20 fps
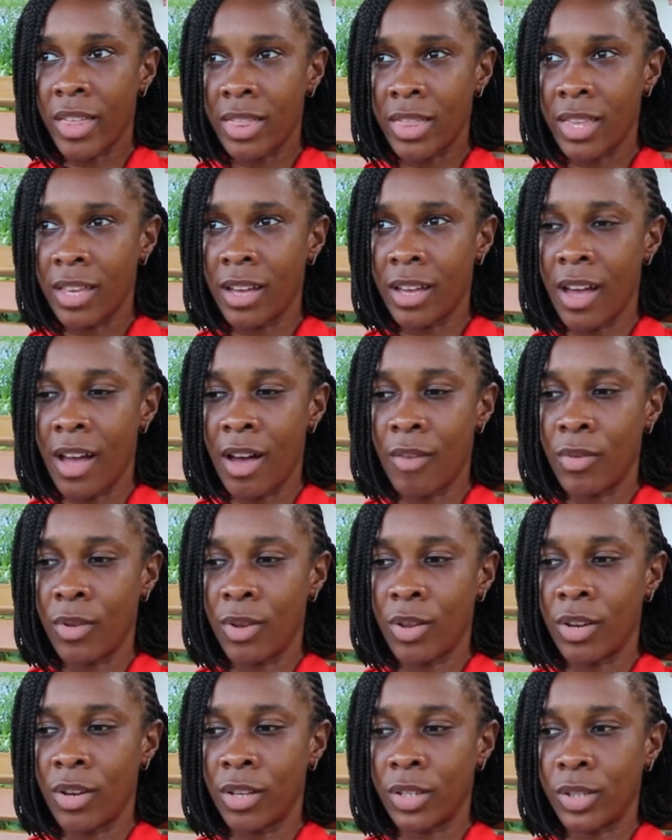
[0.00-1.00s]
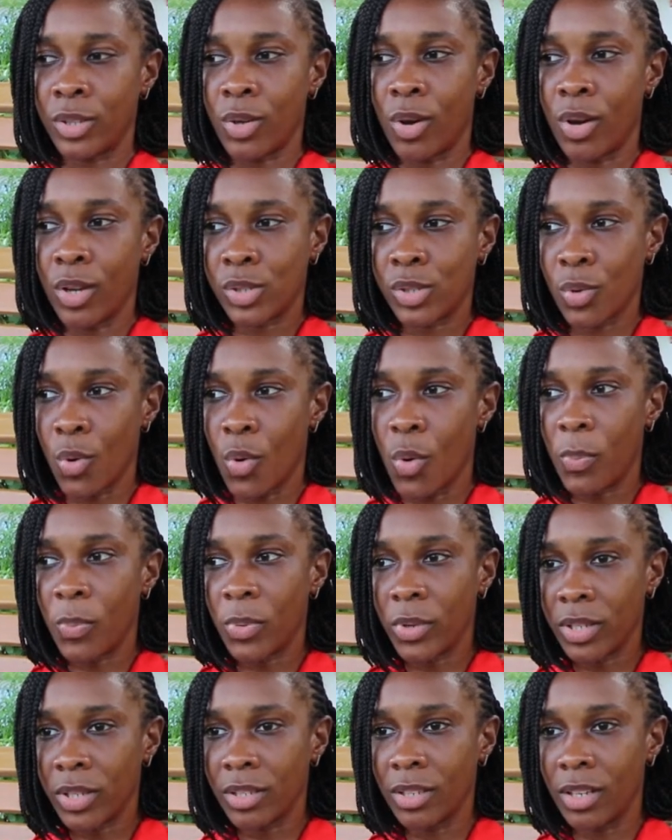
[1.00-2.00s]
think I have a lot of doors
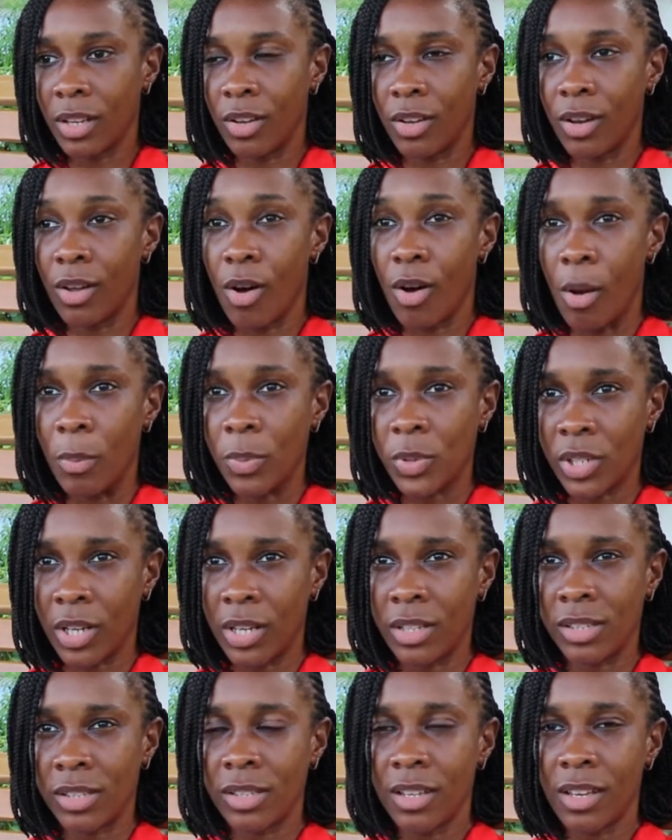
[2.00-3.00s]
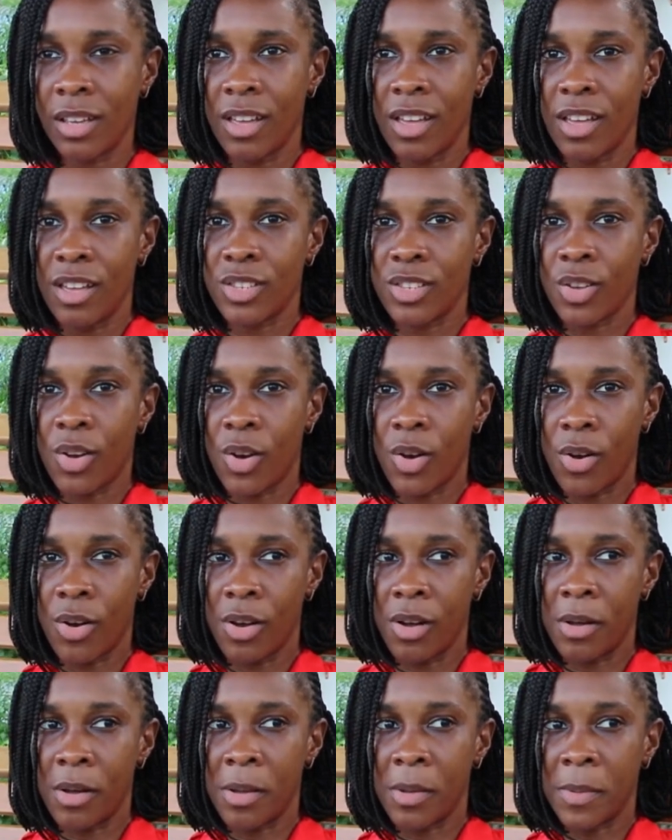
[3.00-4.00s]
open, a lot of options. So
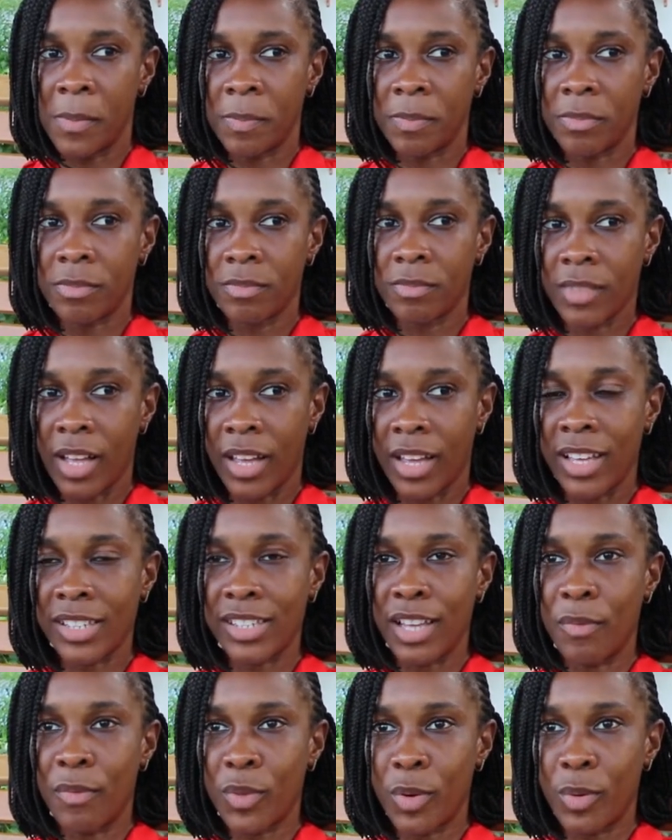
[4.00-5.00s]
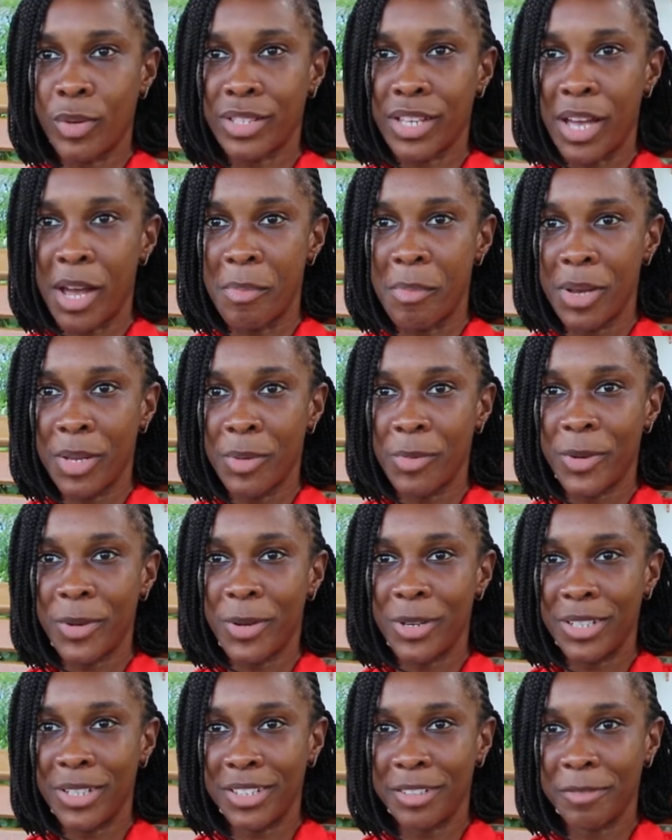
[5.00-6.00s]
um, I guess after retirement, we're
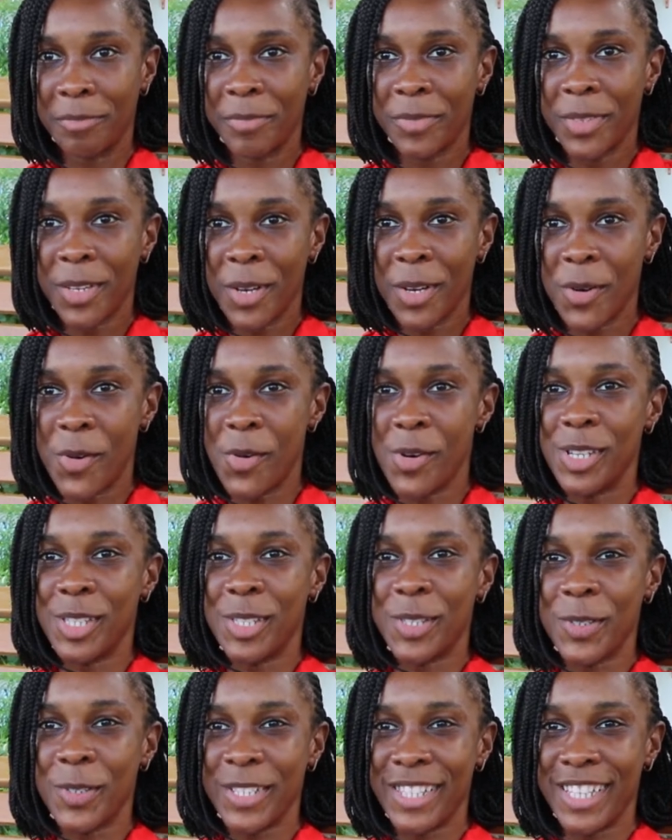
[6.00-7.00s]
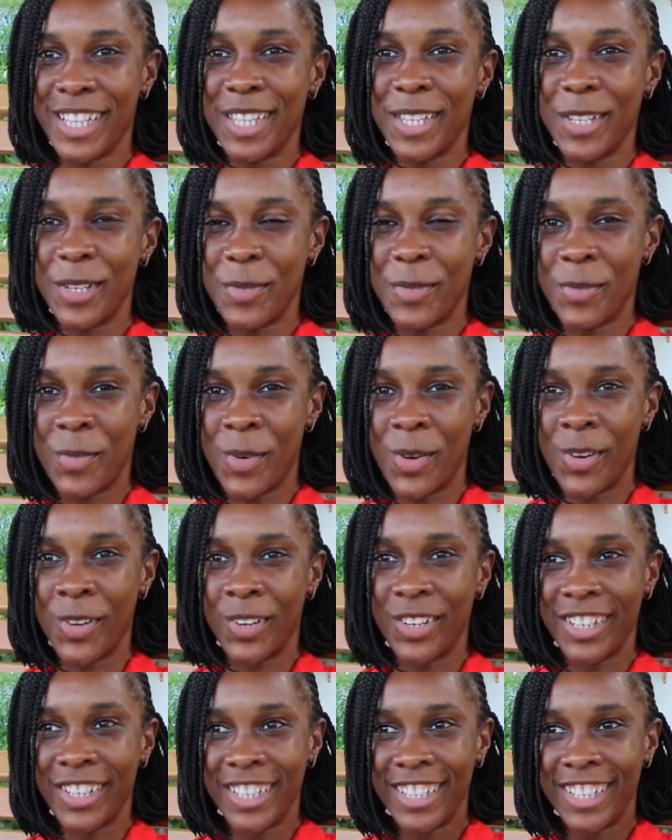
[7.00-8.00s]
gonna go into it a little
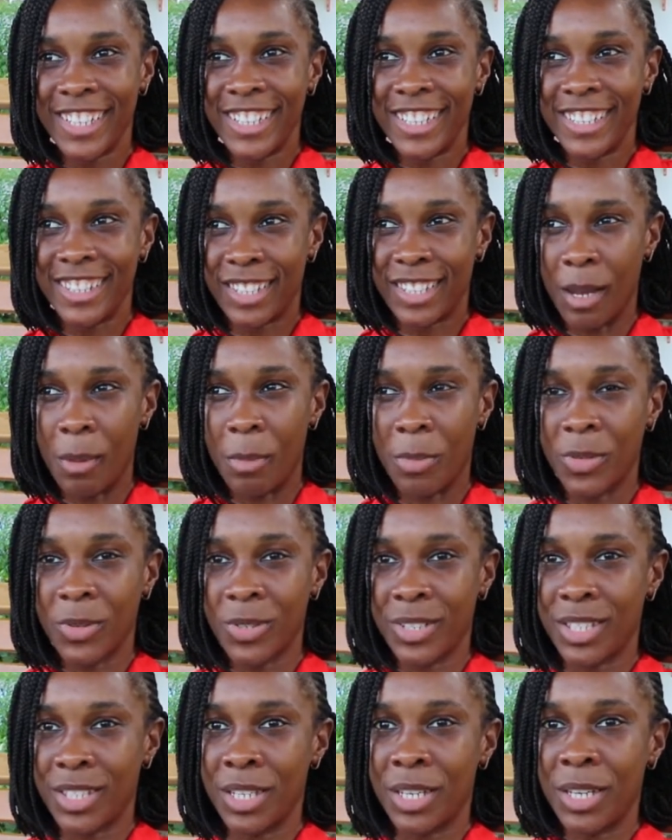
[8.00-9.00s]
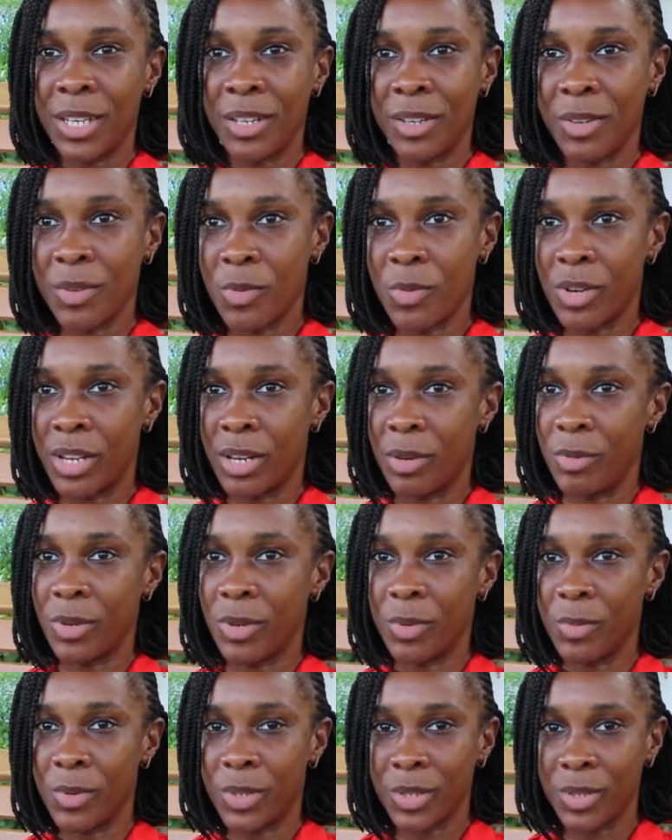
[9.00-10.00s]
more depth to see what I
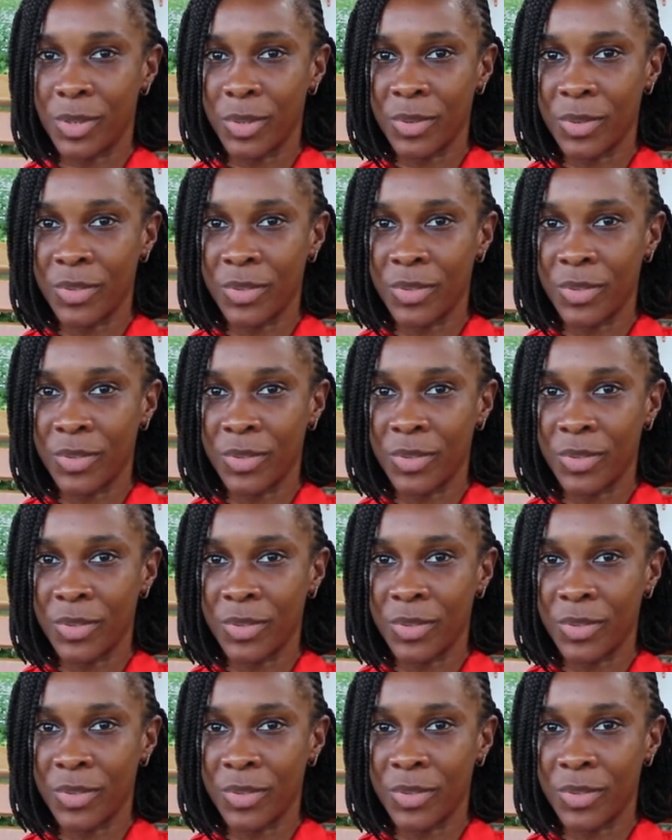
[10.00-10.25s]
really want to do.